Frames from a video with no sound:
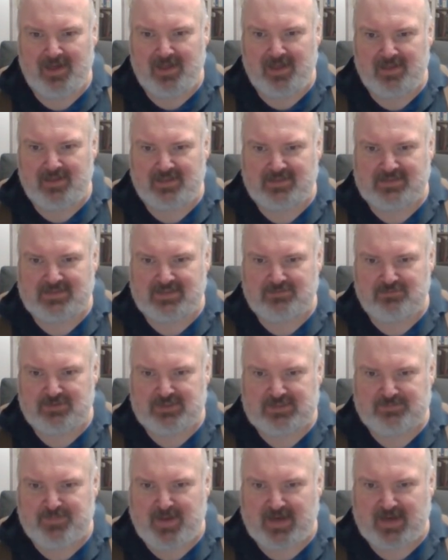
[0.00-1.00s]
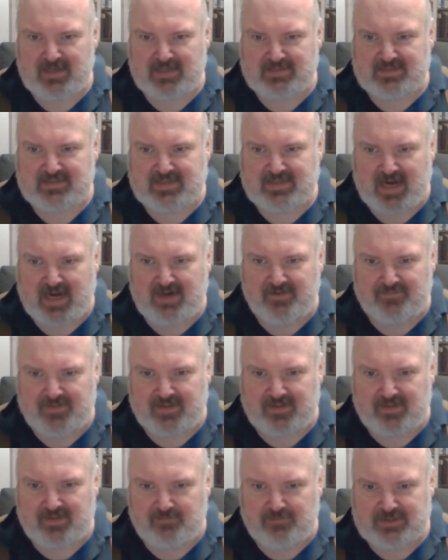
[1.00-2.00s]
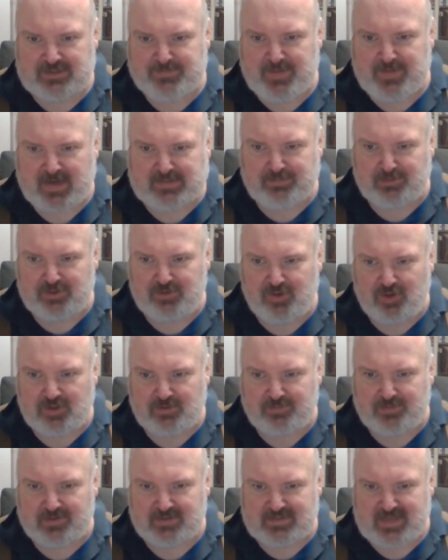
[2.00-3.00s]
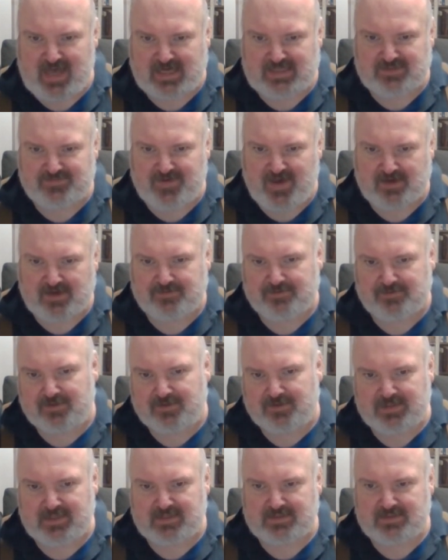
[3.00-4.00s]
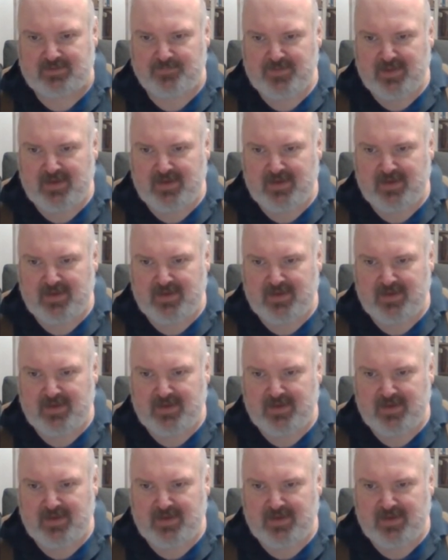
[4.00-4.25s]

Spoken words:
This is respect. This is kind of the respectable, notable, satisfactory, because